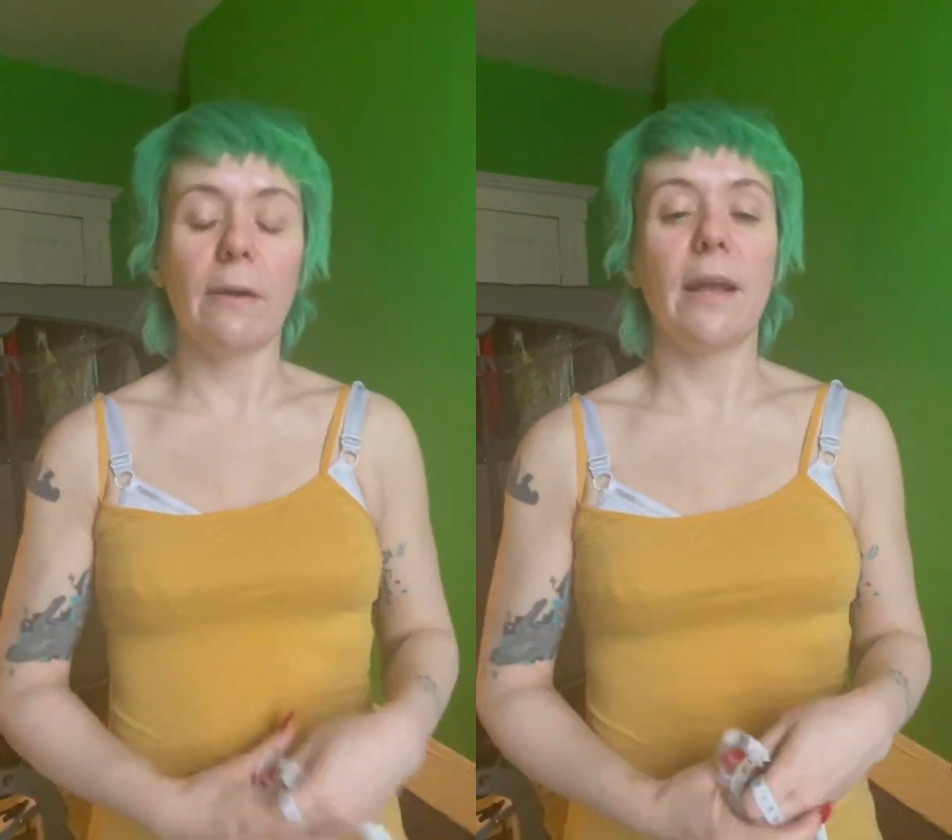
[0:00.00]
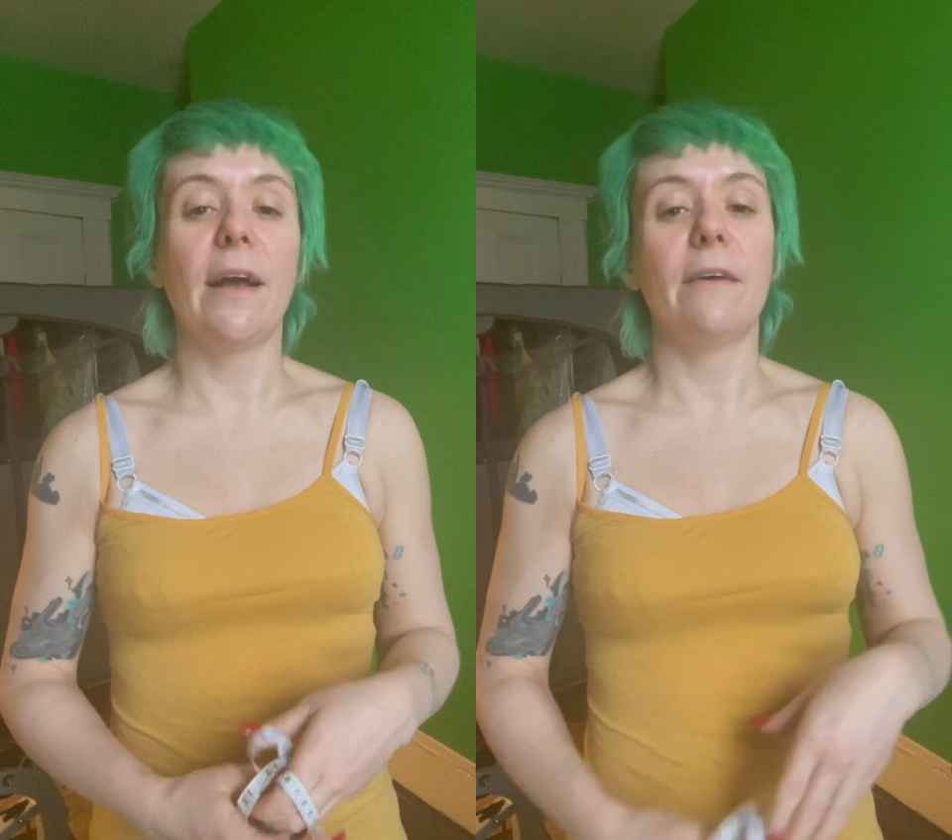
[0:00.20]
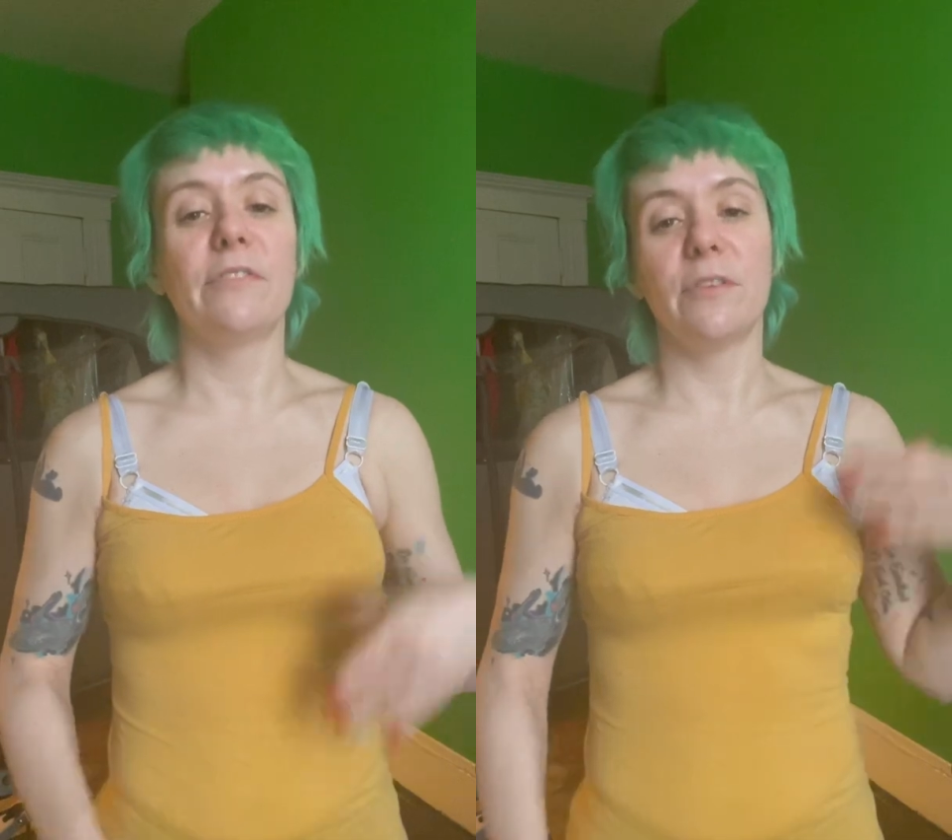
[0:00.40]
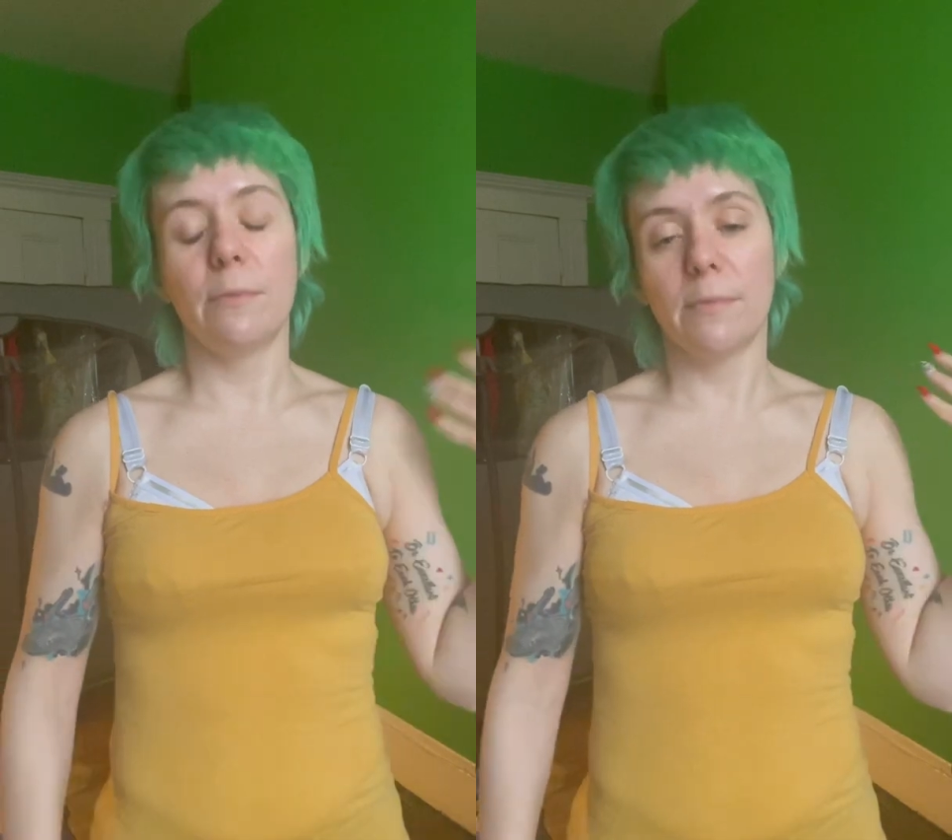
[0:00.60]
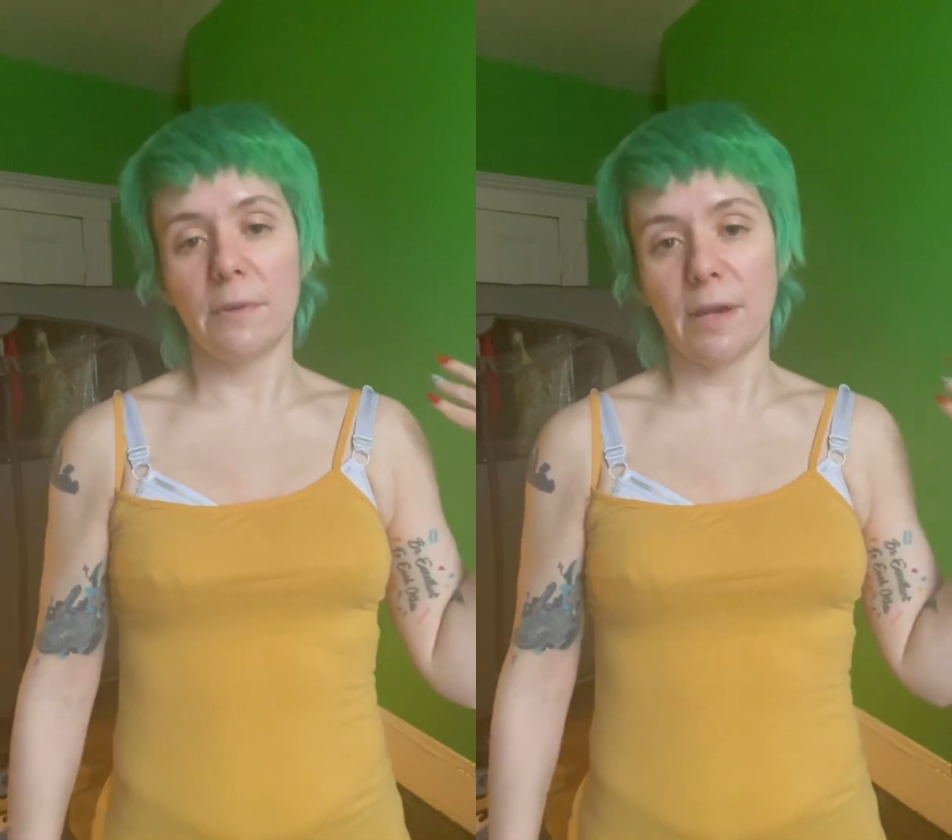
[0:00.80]
I have
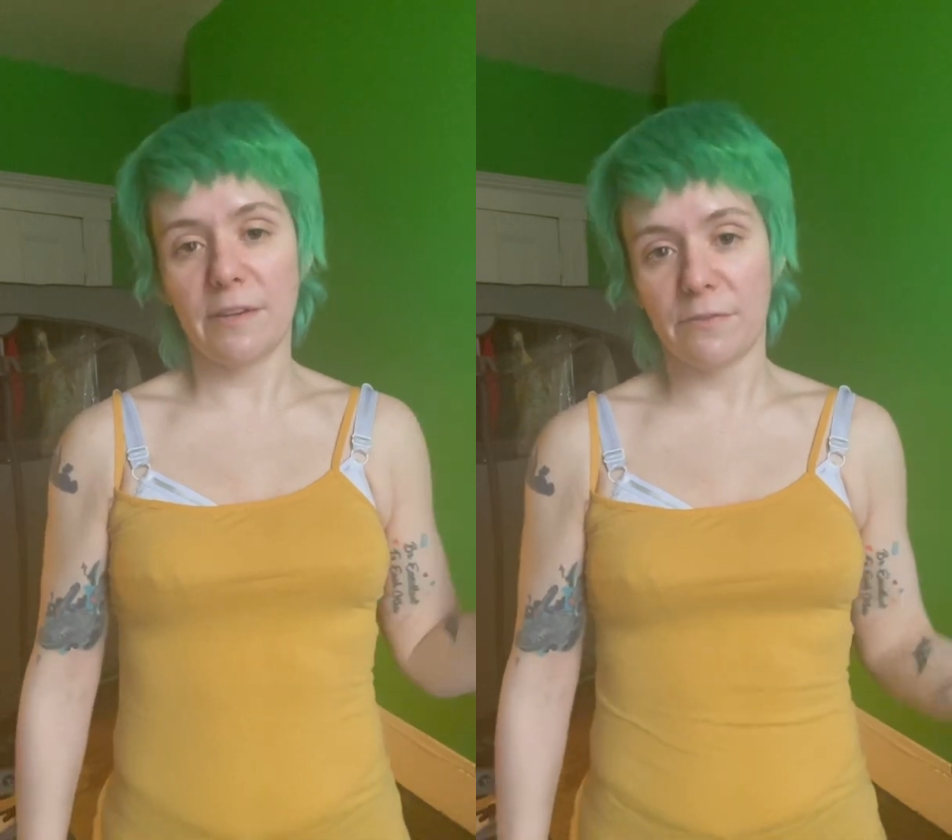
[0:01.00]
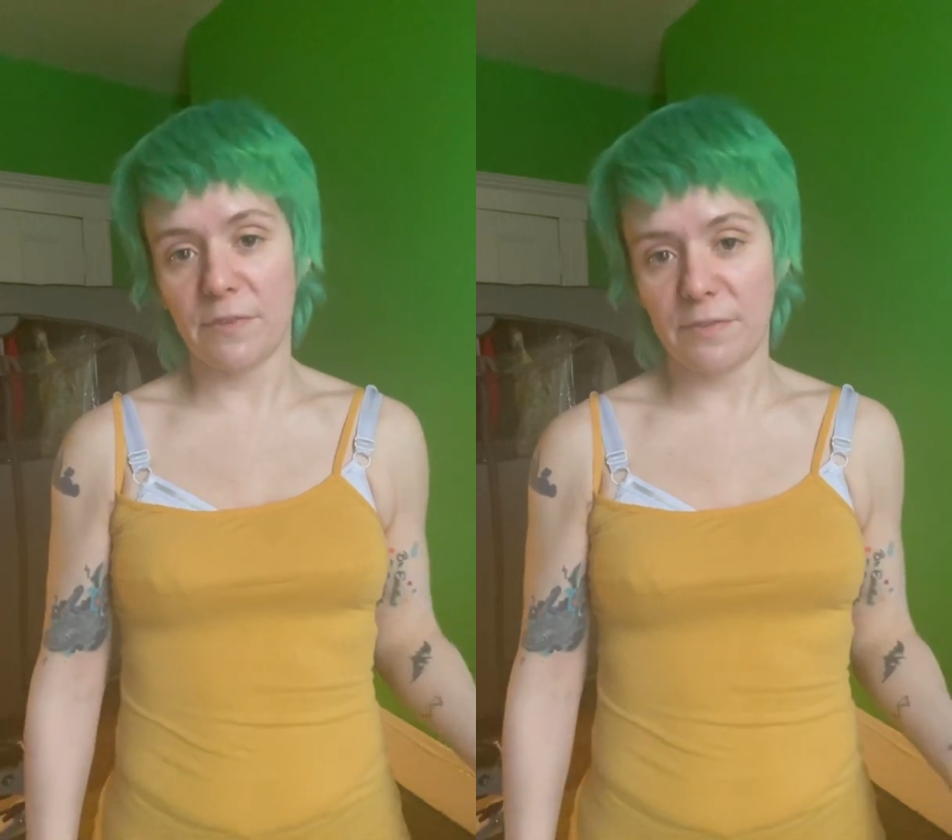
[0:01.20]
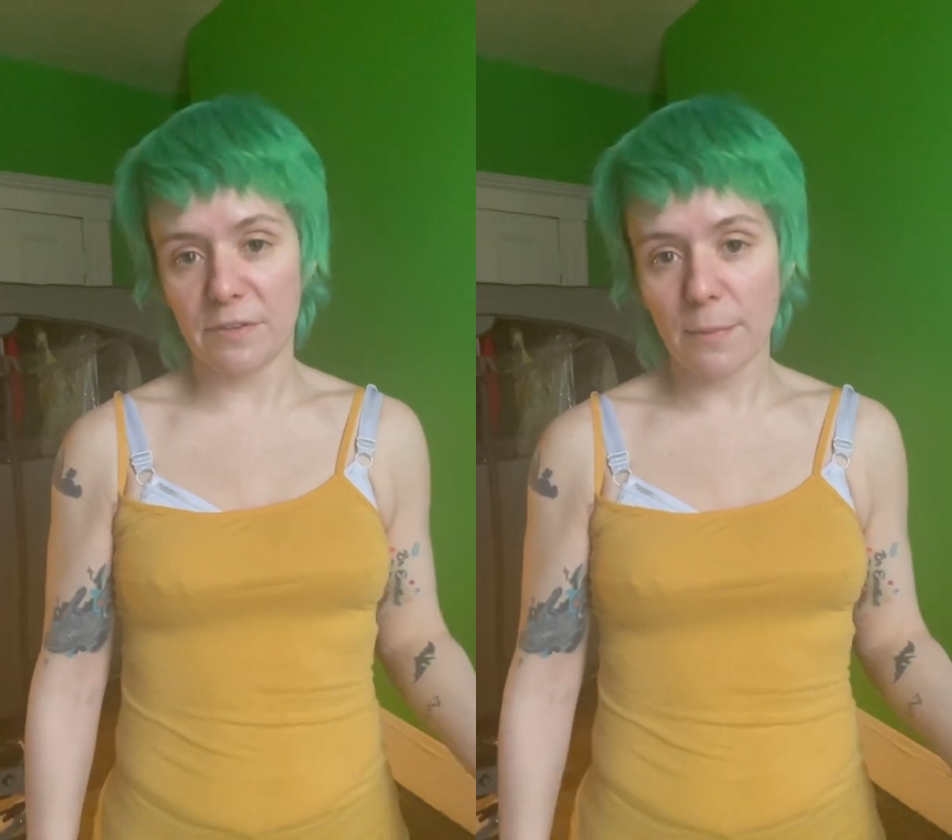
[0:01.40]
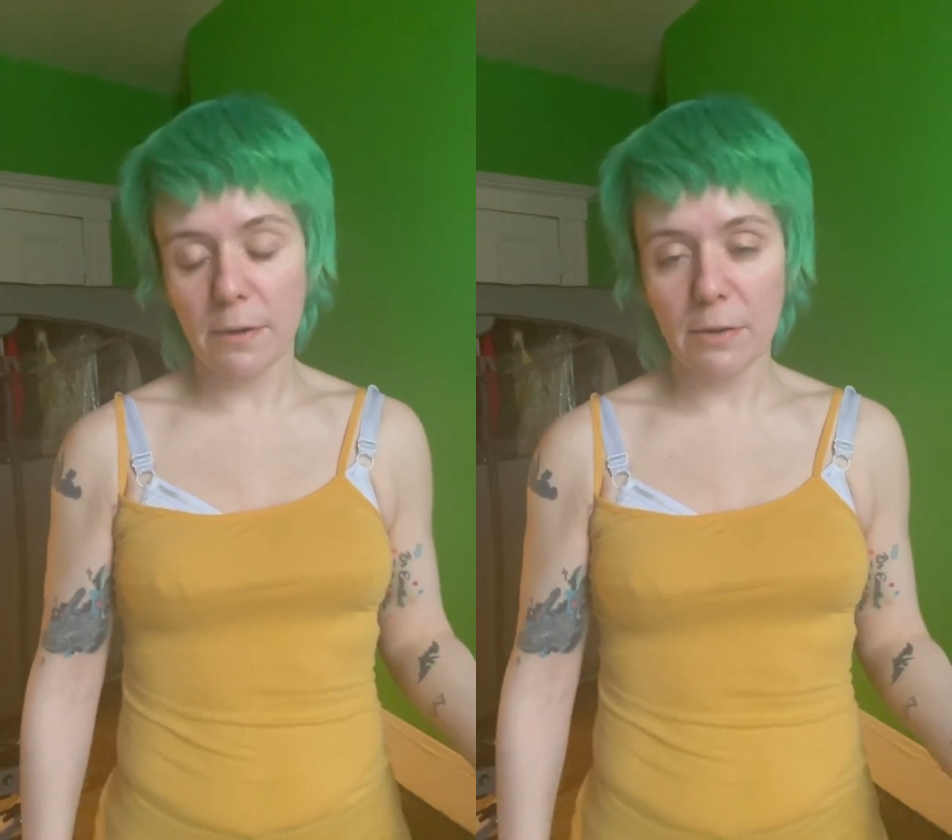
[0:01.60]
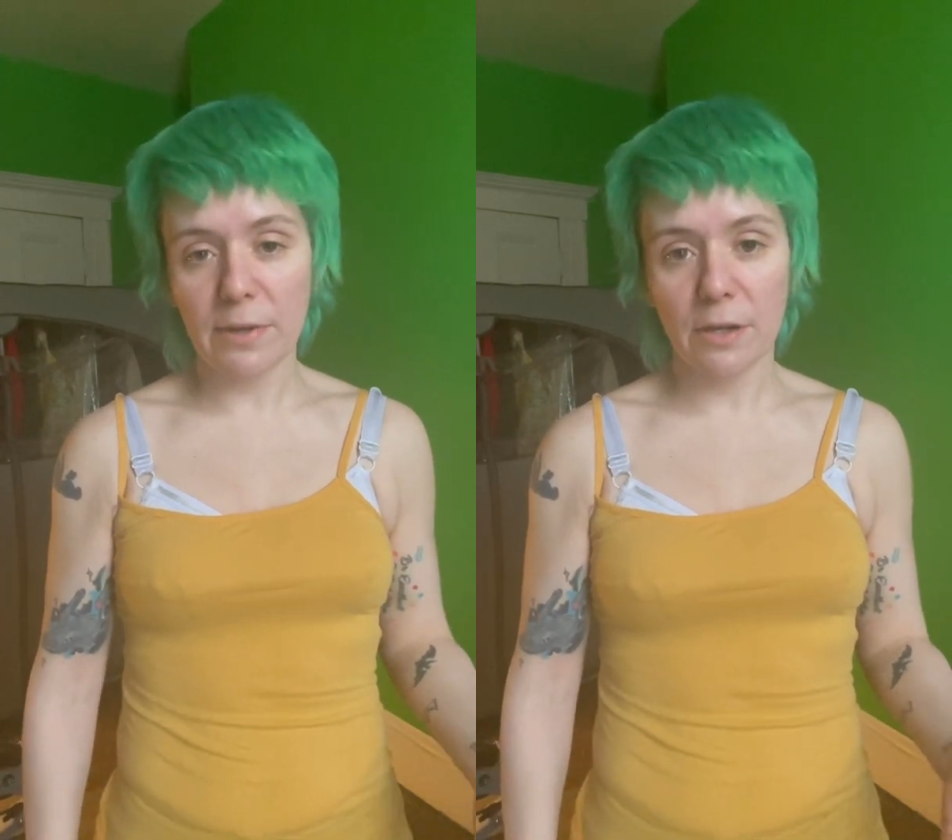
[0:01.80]
some 1950s
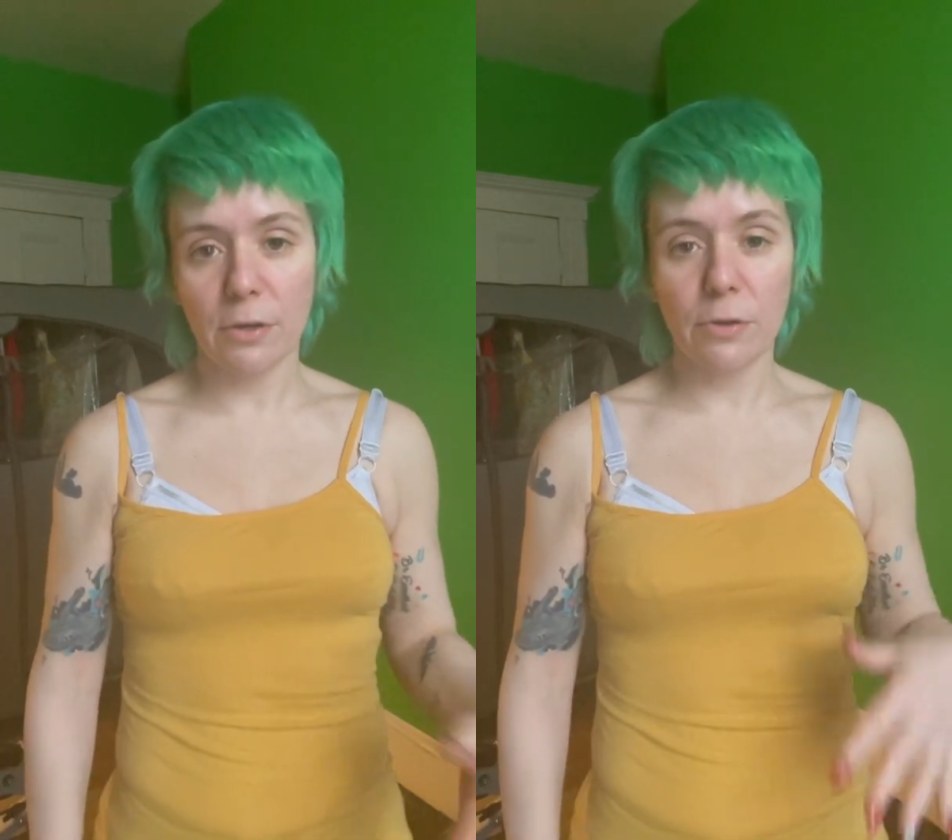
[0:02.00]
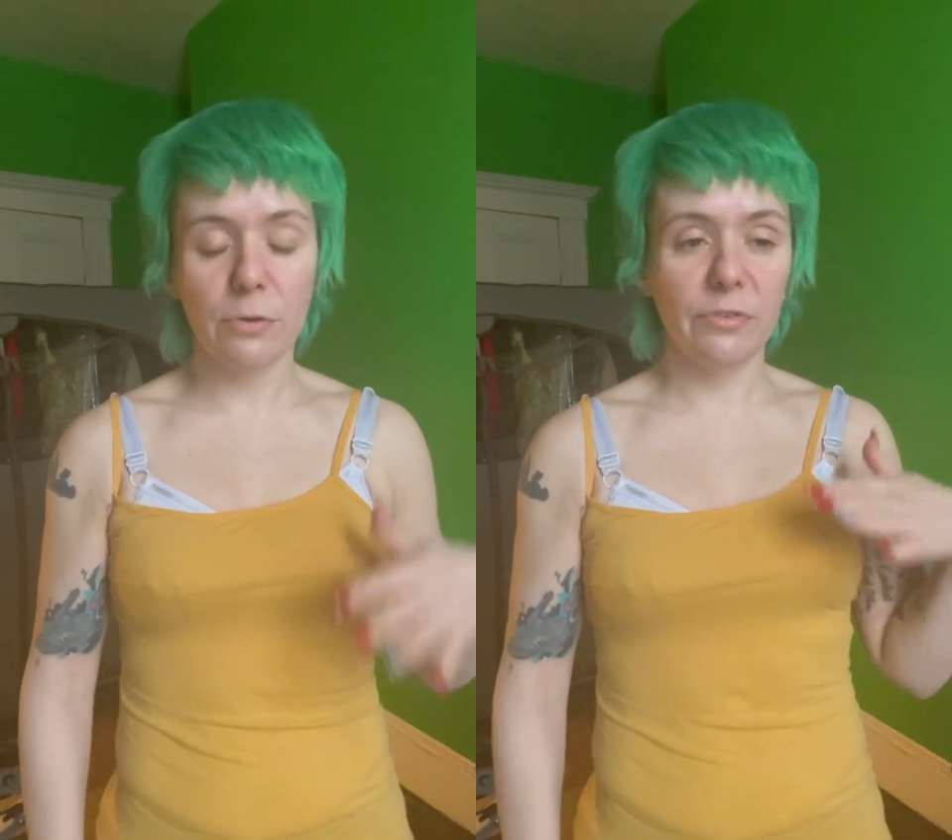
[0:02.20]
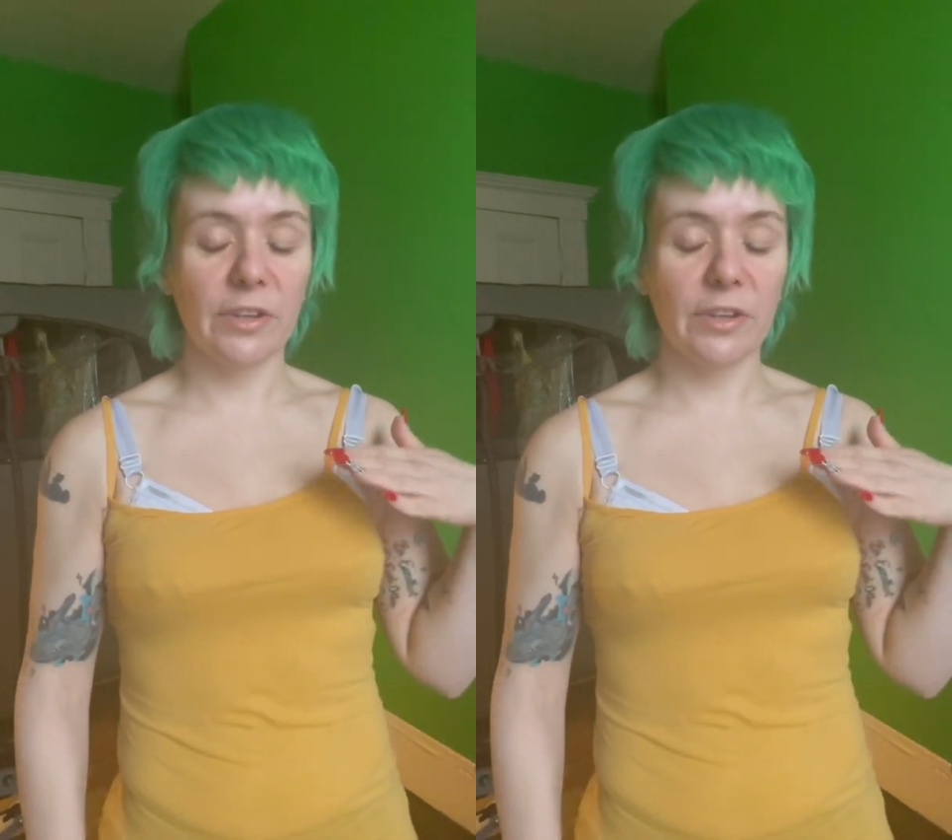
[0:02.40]
Merry Widows.